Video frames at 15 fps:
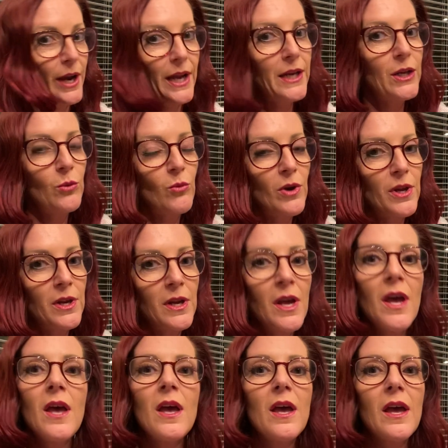anyone
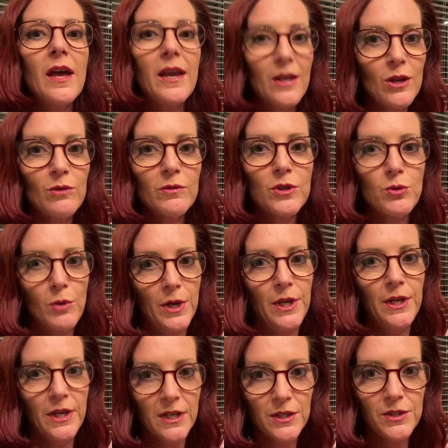in over 20
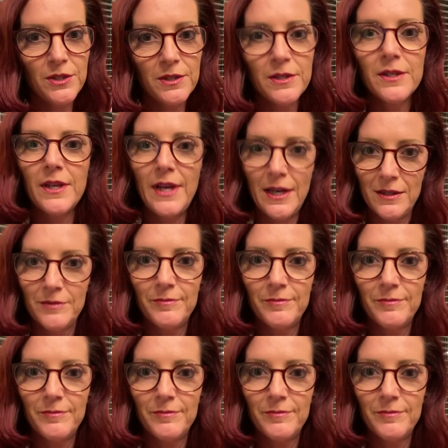years. Yeah.